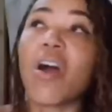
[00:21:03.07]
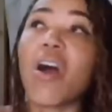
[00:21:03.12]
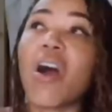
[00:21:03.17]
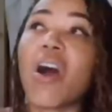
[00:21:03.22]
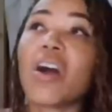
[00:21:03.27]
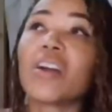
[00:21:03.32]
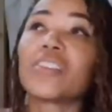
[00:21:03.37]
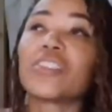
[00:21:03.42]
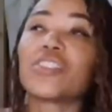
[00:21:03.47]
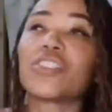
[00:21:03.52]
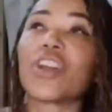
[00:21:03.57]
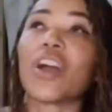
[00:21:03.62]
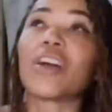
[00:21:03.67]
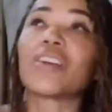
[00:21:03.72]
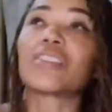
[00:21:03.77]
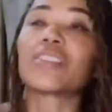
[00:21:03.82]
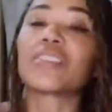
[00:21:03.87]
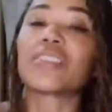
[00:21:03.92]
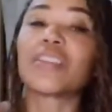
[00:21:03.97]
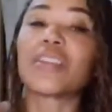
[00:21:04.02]
on
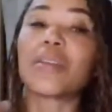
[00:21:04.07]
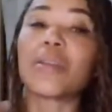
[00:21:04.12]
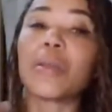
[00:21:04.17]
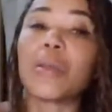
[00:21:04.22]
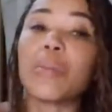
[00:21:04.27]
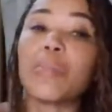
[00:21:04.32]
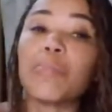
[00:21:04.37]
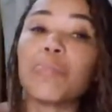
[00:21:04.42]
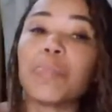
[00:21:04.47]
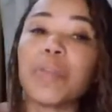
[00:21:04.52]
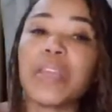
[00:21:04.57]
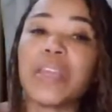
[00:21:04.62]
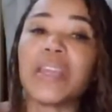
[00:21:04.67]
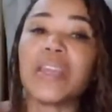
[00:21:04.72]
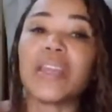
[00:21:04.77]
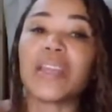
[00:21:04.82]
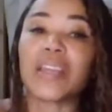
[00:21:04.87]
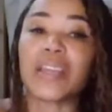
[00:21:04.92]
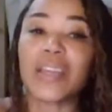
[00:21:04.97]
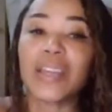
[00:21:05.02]
just
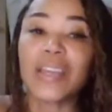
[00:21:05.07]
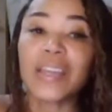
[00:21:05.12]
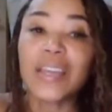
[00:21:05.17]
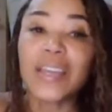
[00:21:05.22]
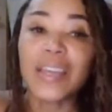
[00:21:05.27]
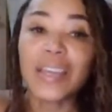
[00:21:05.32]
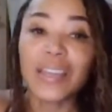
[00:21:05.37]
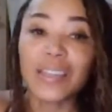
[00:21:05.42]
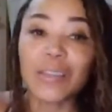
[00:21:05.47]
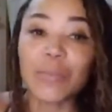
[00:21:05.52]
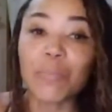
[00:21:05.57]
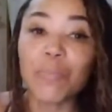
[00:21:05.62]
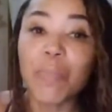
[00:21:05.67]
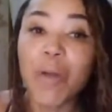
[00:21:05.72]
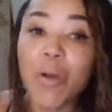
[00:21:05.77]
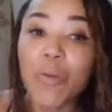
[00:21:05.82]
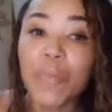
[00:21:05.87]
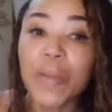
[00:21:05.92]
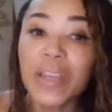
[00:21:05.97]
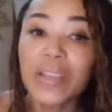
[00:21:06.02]
being in the
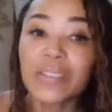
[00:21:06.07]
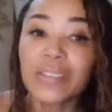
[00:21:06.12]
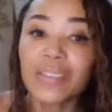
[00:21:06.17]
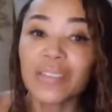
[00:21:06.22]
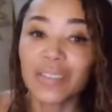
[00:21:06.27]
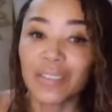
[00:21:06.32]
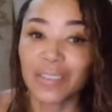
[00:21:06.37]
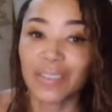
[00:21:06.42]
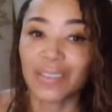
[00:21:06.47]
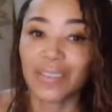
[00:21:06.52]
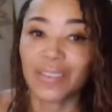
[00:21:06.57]
moment.